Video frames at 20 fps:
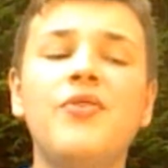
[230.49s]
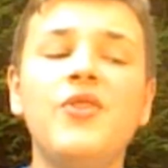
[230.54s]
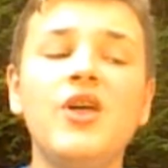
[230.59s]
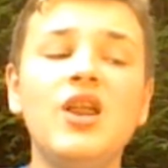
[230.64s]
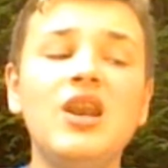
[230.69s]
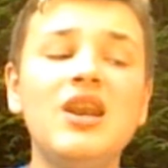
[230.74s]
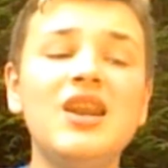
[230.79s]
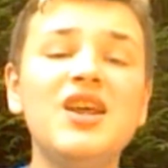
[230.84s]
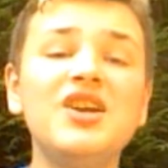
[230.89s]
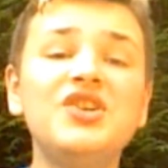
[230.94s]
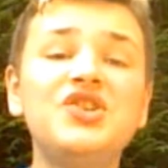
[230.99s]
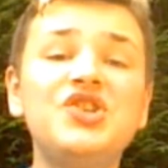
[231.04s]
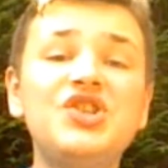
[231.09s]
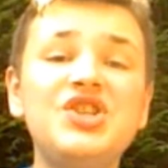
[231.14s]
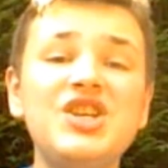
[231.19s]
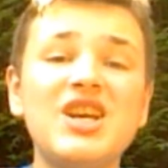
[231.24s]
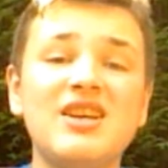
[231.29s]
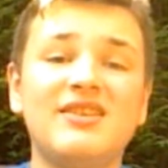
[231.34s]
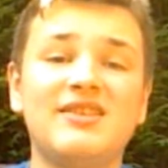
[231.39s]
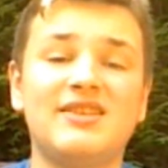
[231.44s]
the
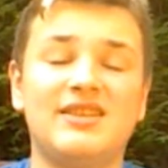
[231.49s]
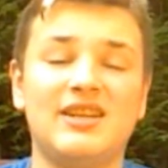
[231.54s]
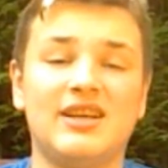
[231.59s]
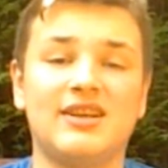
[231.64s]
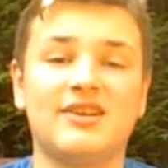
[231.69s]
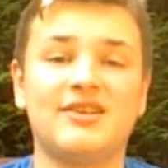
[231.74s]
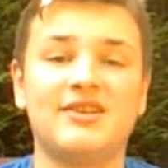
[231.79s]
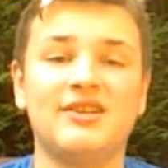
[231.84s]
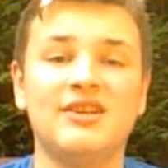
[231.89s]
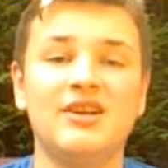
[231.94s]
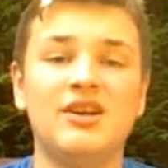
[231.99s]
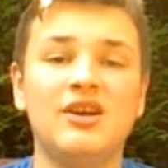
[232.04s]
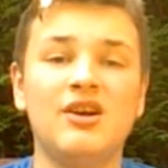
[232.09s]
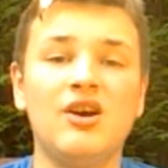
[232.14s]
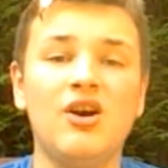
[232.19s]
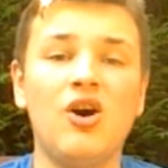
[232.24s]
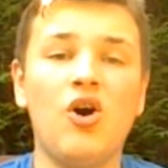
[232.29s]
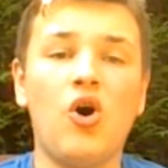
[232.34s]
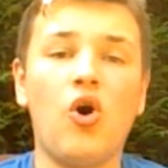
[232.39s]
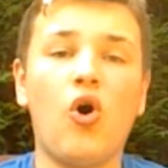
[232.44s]
logistics
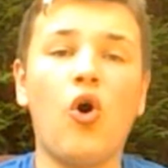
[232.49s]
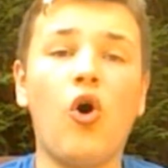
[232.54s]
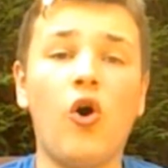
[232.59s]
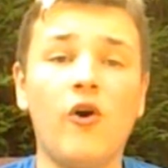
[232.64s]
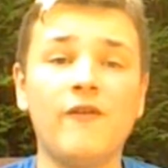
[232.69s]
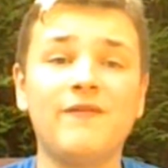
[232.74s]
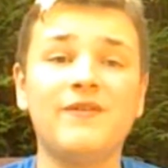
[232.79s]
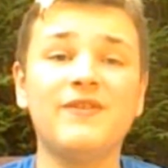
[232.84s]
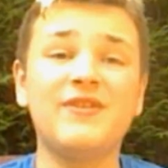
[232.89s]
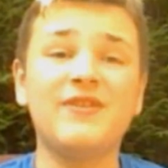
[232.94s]
of